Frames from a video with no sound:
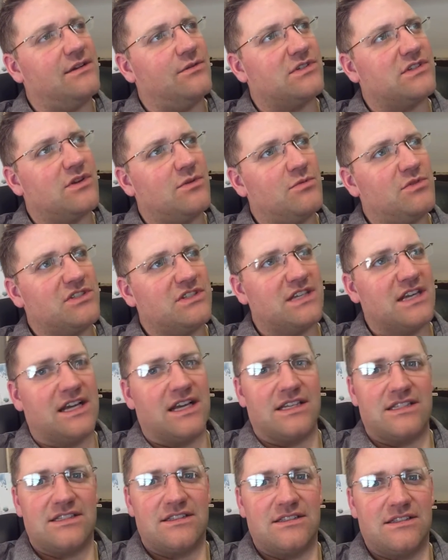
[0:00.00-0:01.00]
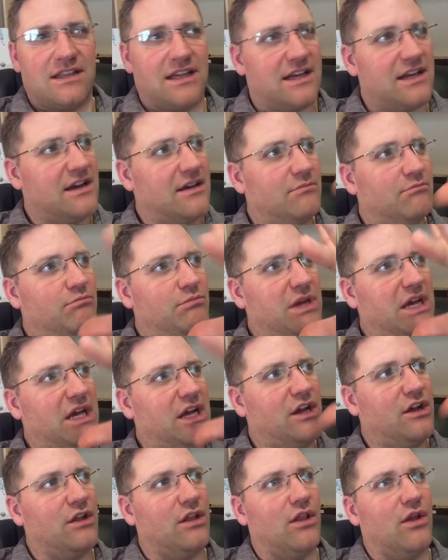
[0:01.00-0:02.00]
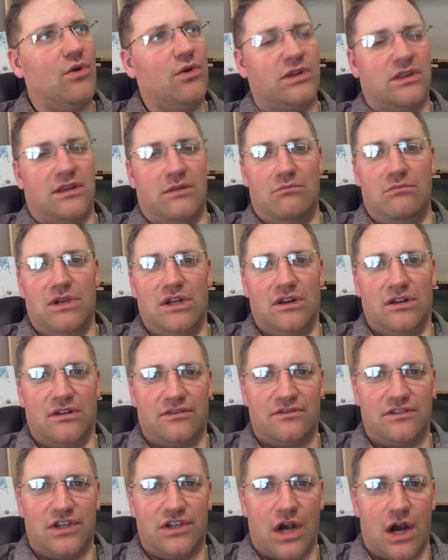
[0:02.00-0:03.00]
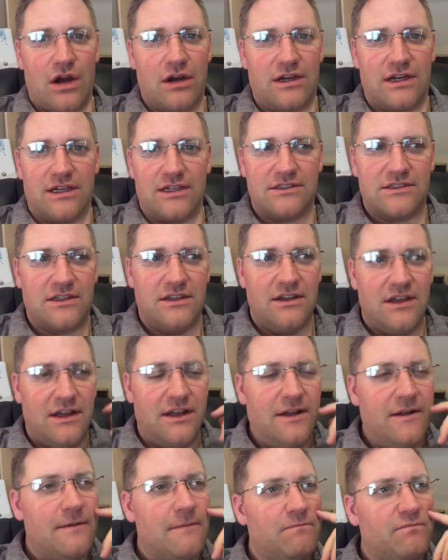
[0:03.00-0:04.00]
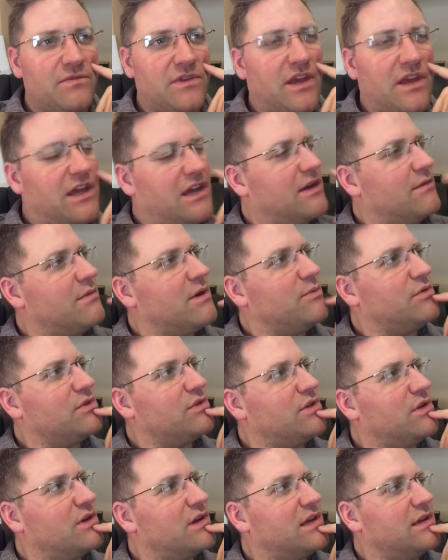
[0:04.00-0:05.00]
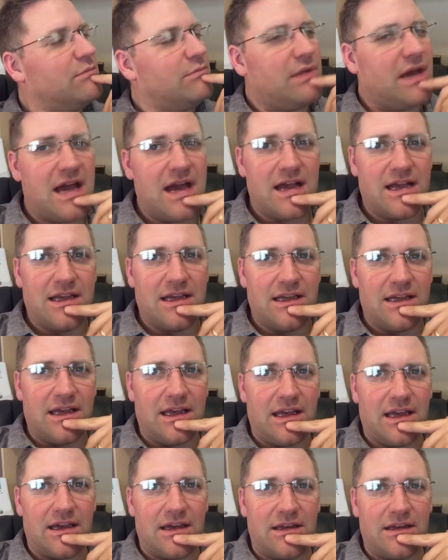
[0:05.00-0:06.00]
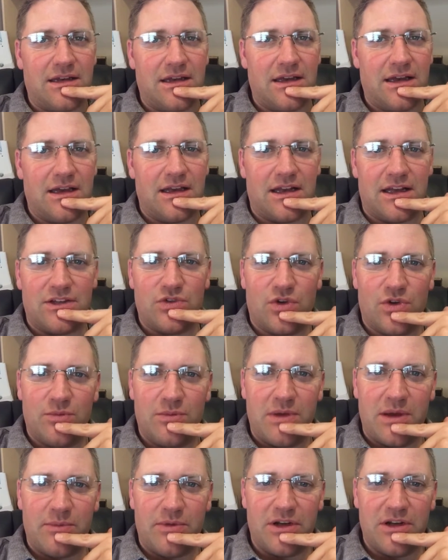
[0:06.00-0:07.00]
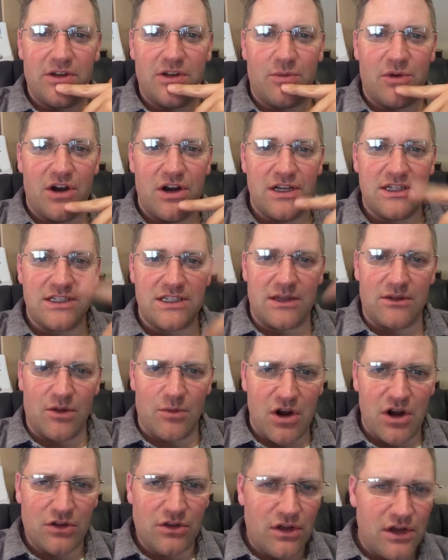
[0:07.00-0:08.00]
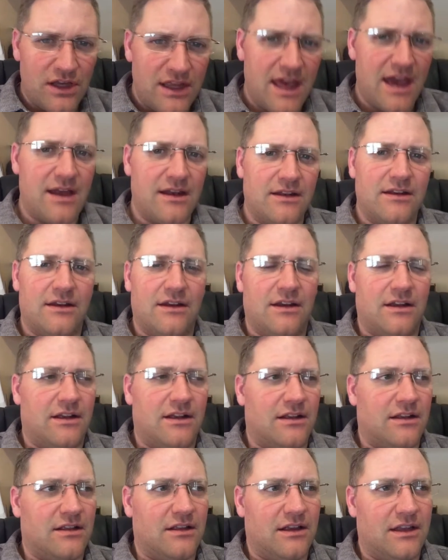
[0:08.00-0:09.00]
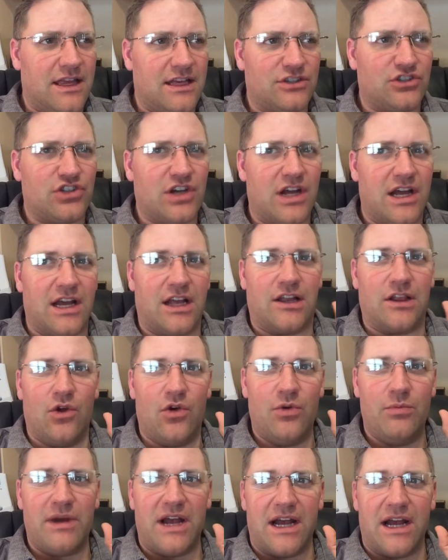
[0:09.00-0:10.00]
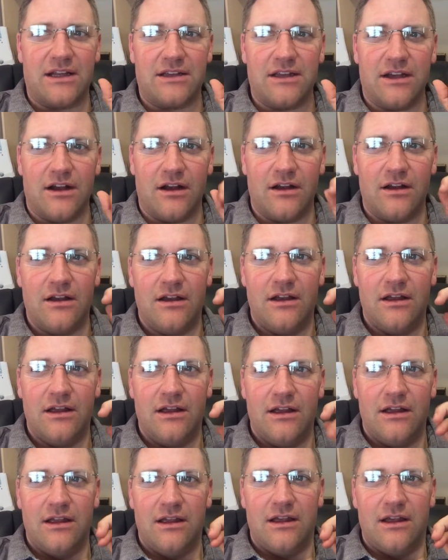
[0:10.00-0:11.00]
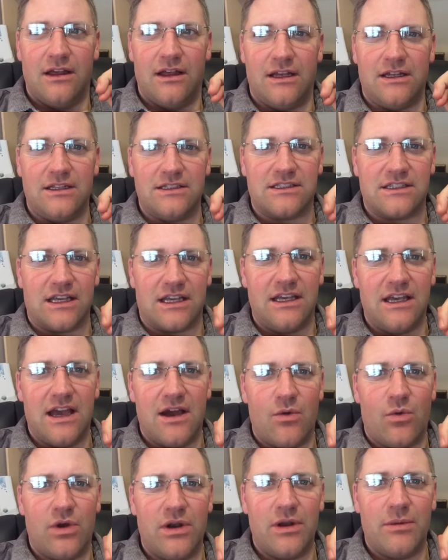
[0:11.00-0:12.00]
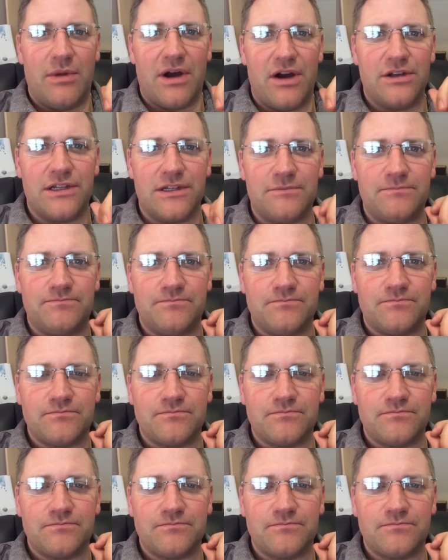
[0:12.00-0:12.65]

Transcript: It was almost like a big glow in the middle of darkness. And I remember looking back, and I told my buddy Lamar, I said, Lamar, look at that giant glow back there. And he's like, yeah, what about it?